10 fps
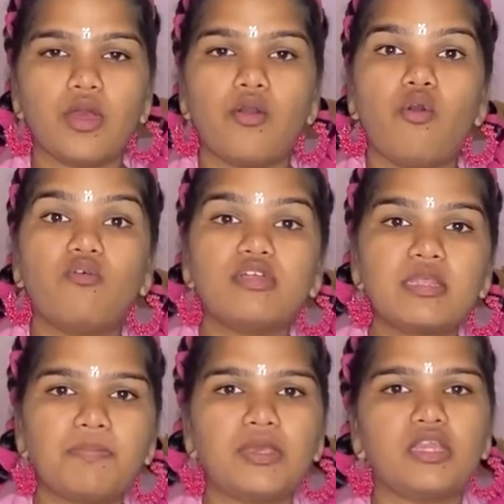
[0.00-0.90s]
Over
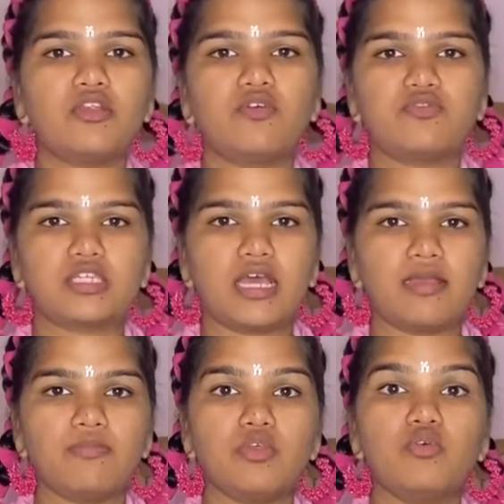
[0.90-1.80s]
the period of
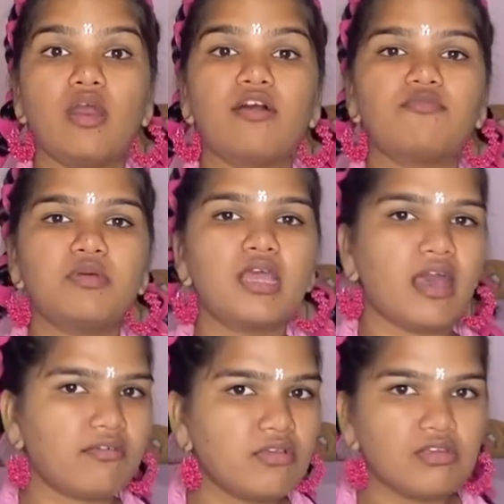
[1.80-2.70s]
time, you have been
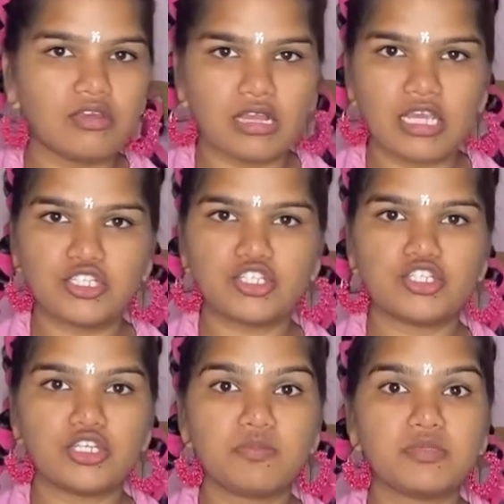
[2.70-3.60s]
having
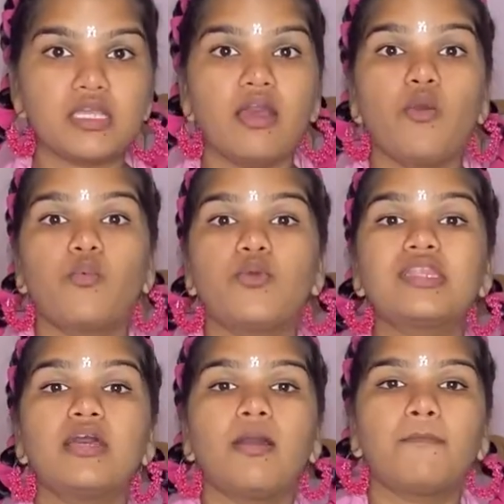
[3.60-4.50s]
relationships with